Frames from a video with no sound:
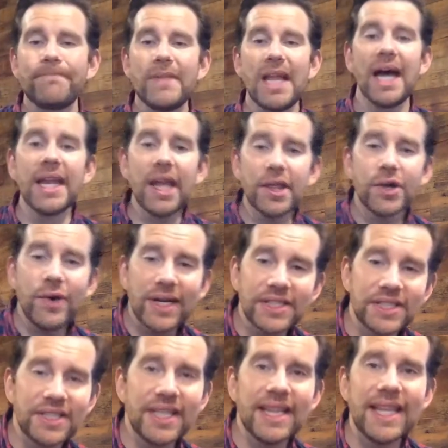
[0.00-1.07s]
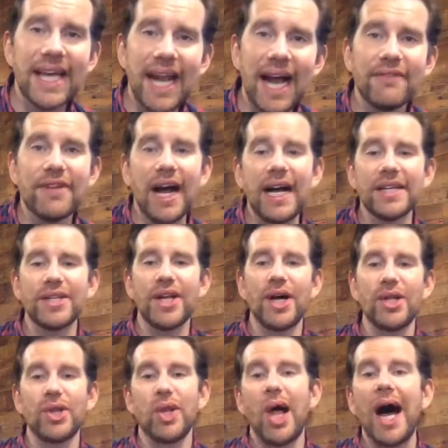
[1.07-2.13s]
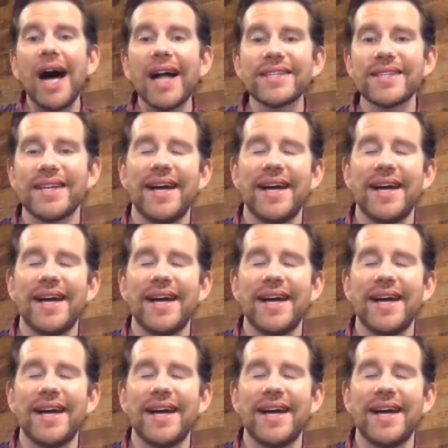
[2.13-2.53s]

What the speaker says: Another question that I've gotten a lot